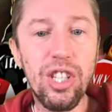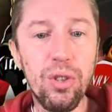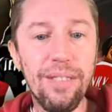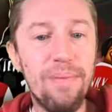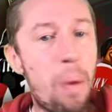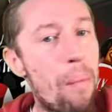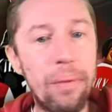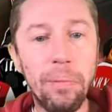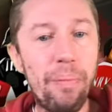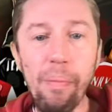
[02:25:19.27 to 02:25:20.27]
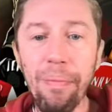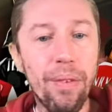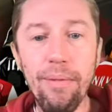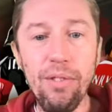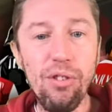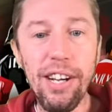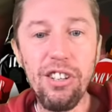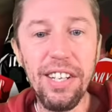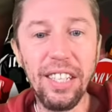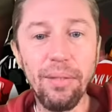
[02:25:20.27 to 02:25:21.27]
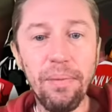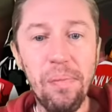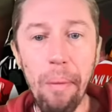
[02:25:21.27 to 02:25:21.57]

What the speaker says: tilt. Crazy, isn't it?